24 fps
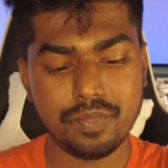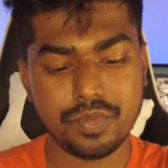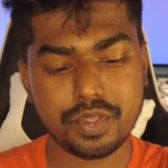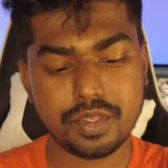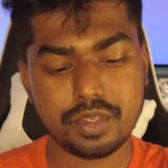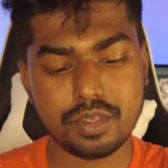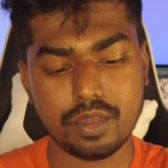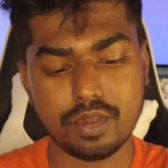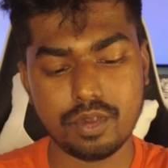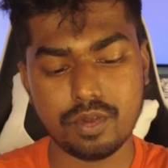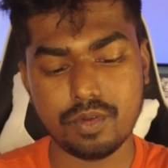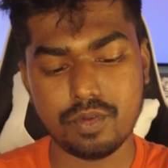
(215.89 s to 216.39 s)

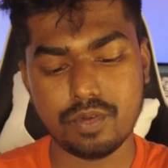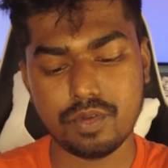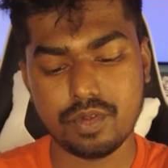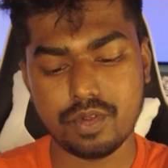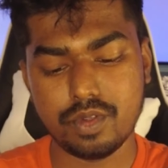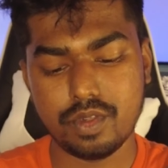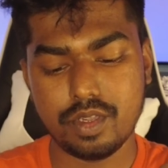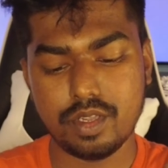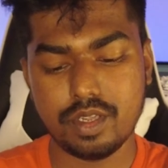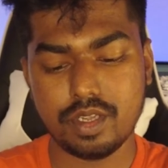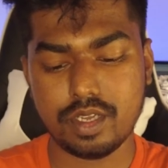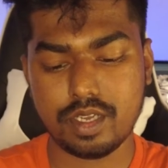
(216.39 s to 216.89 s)
So
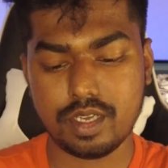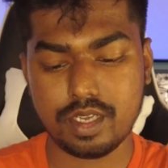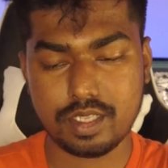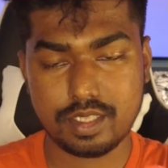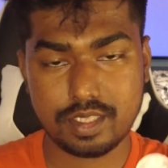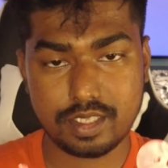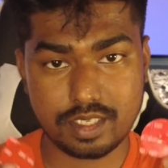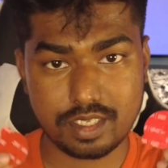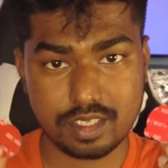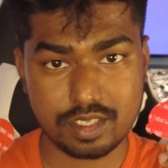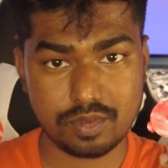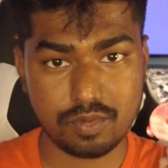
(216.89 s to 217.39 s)

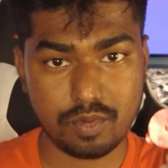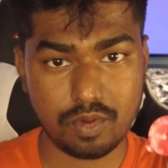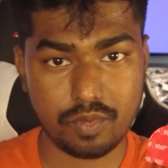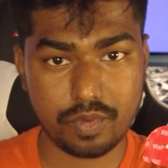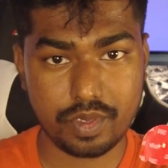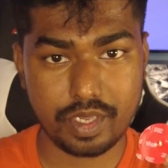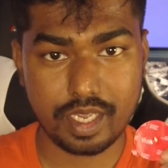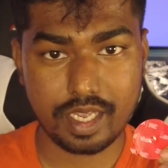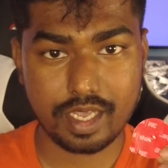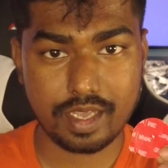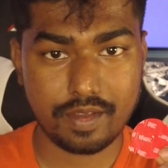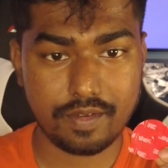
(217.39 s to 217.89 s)
this is what
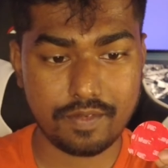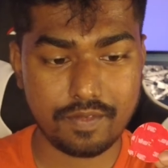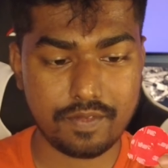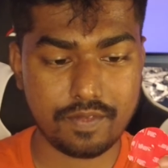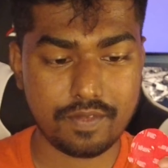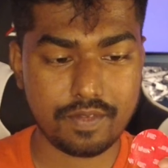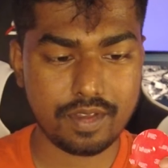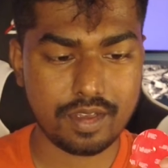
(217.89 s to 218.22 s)
we have.